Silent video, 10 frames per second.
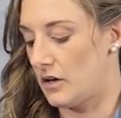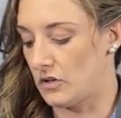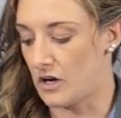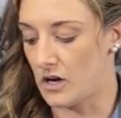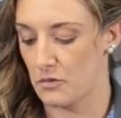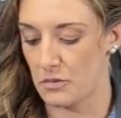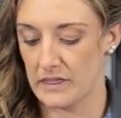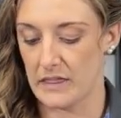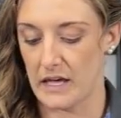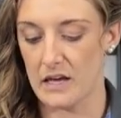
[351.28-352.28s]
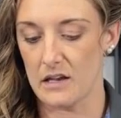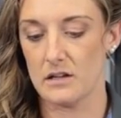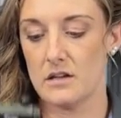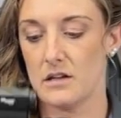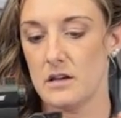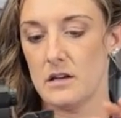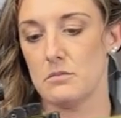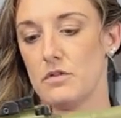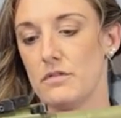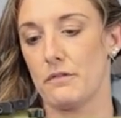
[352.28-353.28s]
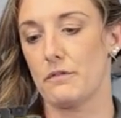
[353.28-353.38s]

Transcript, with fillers: Along with that, moving